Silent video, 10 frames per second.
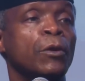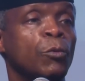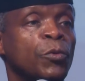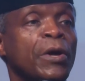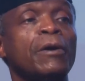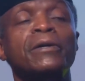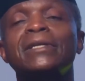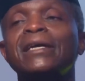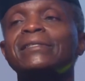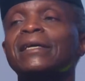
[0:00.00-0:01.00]
We
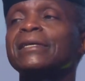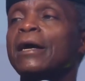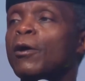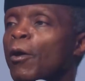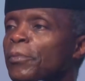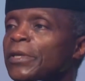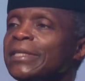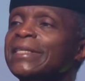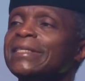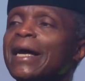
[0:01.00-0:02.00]
recognize that our
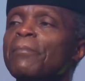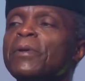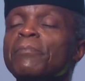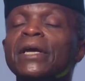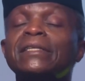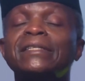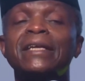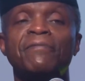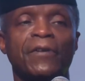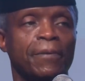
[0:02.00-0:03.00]
communities can be made
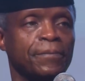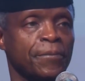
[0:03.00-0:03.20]
safer